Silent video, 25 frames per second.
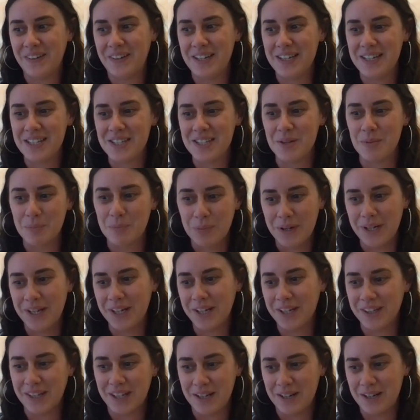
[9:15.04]
it's a
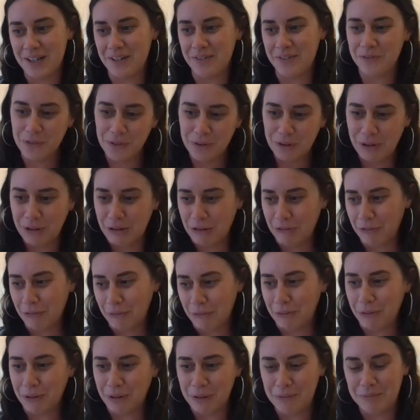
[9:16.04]
brick that had fallen off a
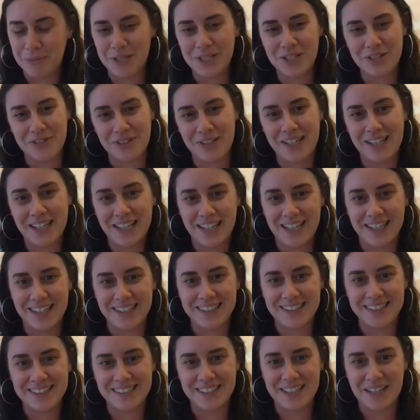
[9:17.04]
wall on my street,
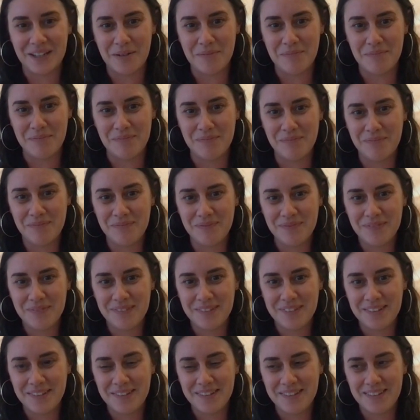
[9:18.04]
and
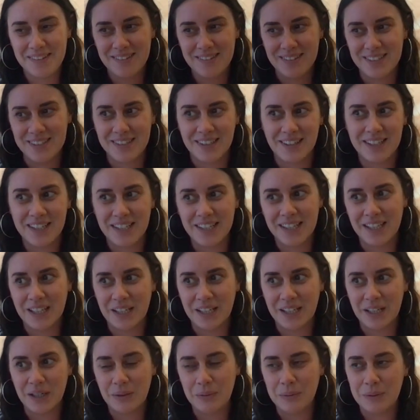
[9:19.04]
decided
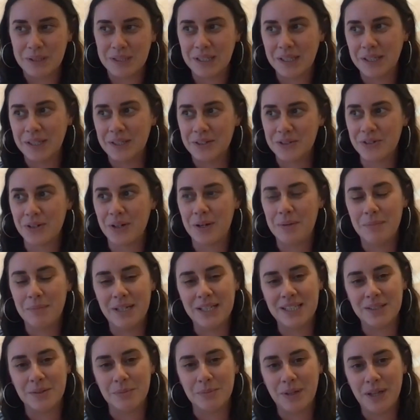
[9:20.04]
that I was going to try and
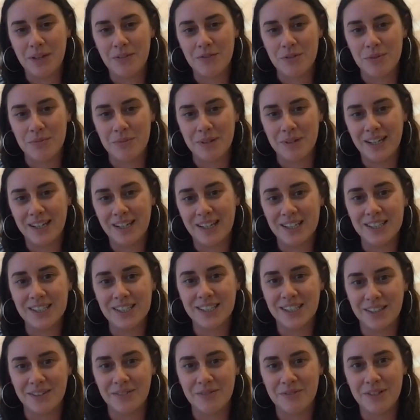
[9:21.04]
make some paint from it, and
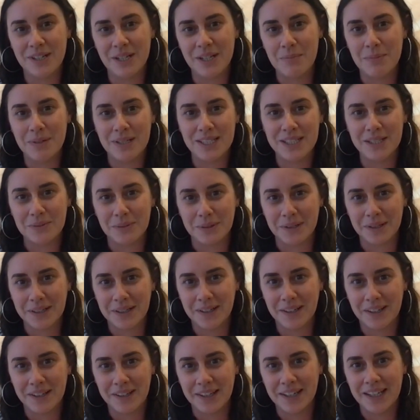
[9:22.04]
actually really pleased with the
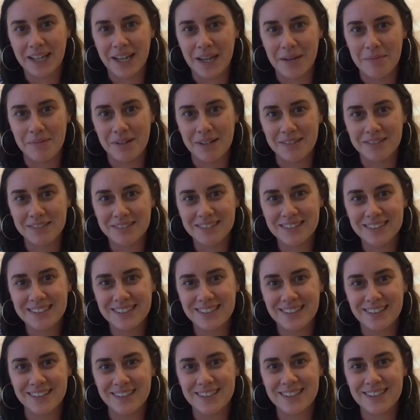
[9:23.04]
color that came out.
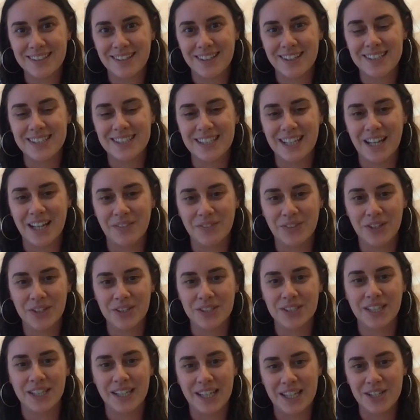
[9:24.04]
So it's nice to have
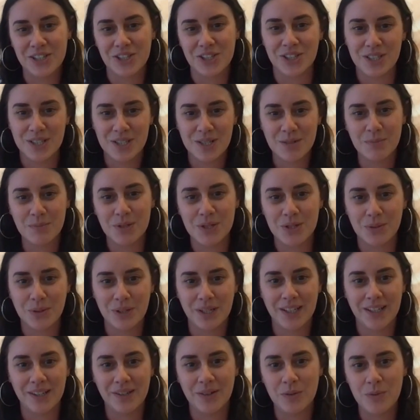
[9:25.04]
those connections
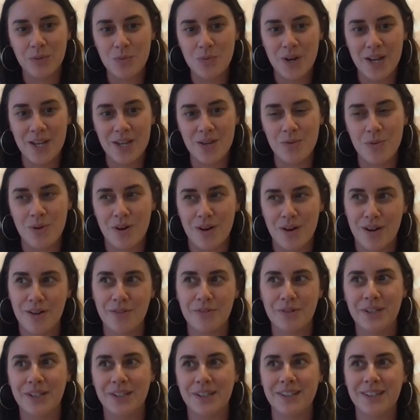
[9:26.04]
between where you
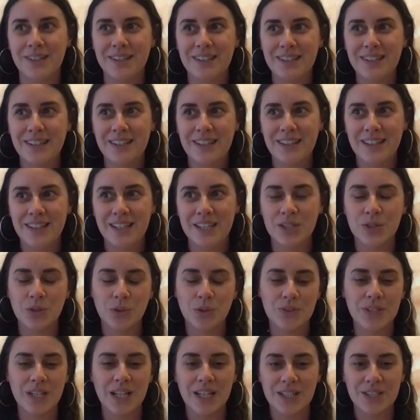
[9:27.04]
are, and they sort
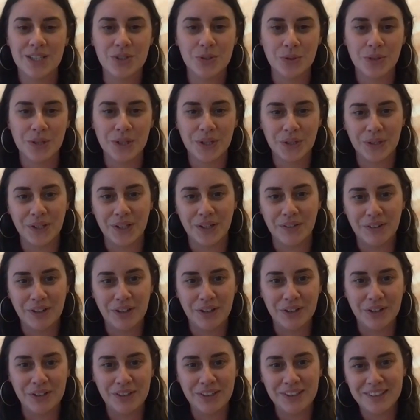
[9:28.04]
of tell a story on their
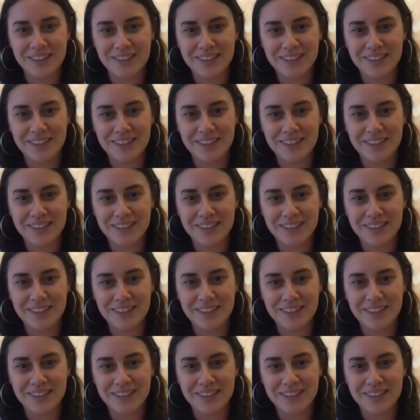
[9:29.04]
own.